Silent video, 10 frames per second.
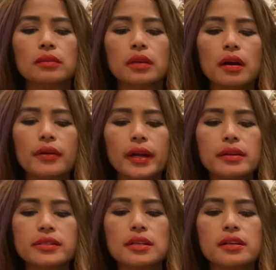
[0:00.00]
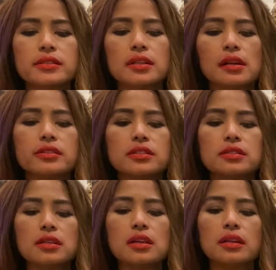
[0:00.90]
all right, let's see, let's see, let's
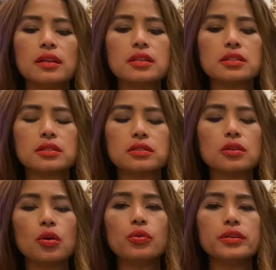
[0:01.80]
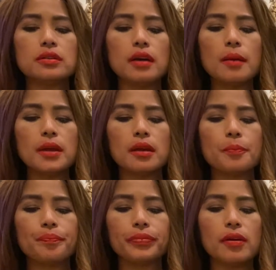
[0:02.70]
see. It's so yummy.
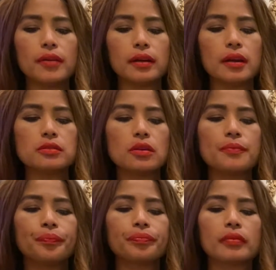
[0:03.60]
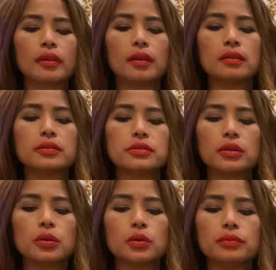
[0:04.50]
All right,
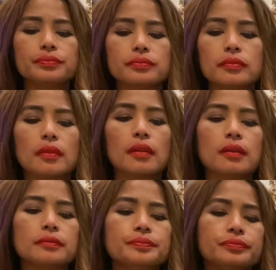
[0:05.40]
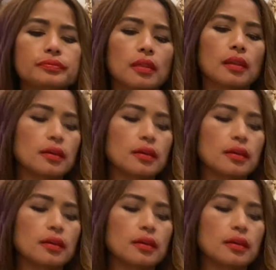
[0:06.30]
guys. So,